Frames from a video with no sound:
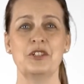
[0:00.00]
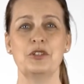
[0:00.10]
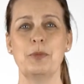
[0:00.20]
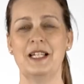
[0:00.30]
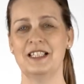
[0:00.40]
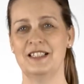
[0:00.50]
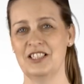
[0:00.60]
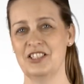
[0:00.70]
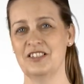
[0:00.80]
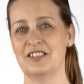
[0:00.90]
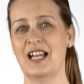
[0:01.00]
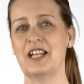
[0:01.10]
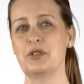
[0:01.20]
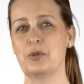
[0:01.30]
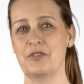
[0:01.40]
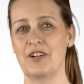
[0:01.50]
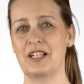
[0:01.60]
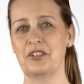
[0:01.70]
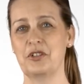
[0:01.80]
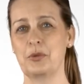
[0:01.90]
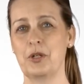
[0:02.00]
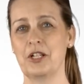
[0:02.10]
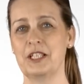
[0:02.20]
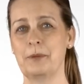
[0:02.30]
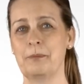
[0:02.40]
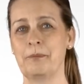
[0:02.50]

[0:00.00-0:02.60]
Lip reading: to make additions and to revise your work.